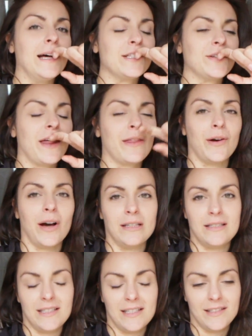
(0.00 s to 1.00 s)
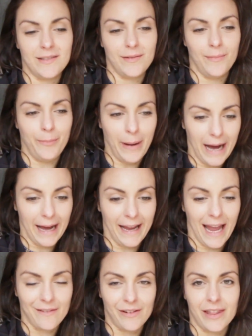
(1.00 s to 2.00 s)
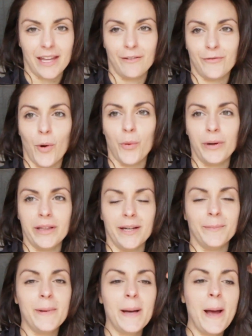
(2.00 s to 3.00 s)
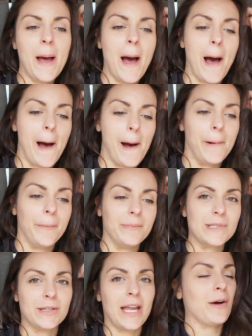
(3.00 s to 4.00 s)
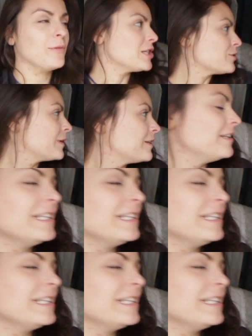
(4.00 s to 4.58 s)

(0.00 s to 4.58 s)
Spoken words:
so I thought I'd buy everything in Fort William. So yeah, we just went to